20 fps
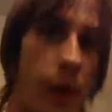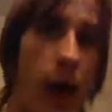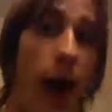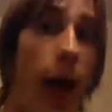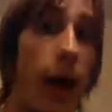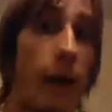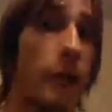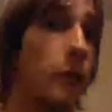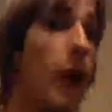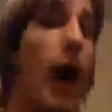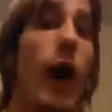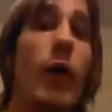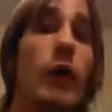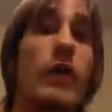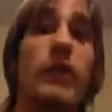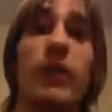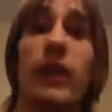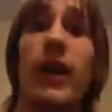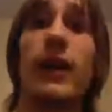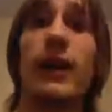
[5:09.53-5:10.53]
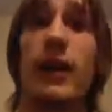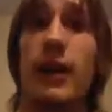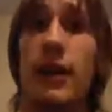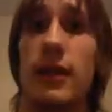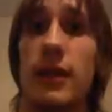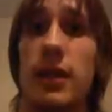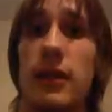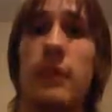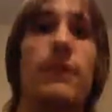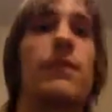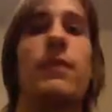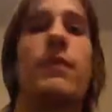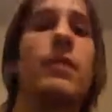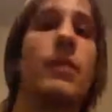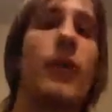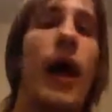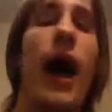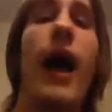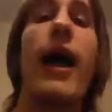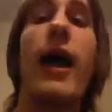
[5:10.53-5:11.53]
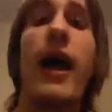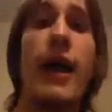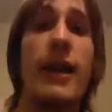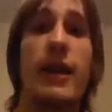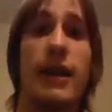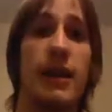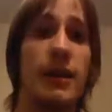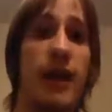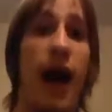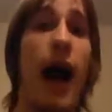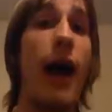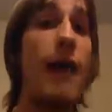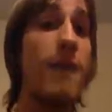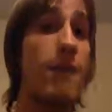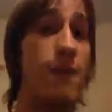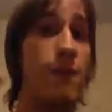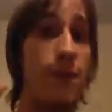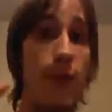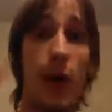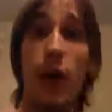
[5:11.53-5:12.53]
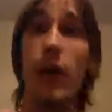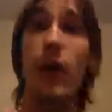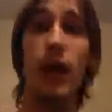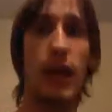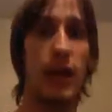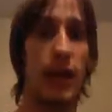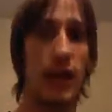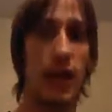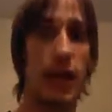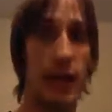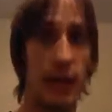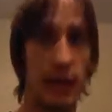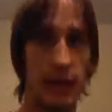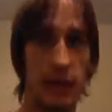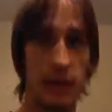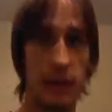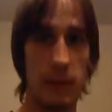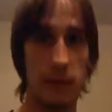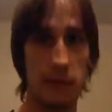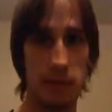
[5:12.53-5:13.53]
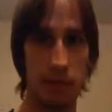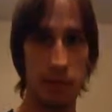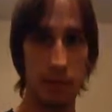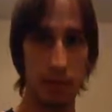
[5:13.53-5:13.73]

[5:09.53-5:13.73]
I, I, I don't even like kids. I hate kids. I fucking hate kids.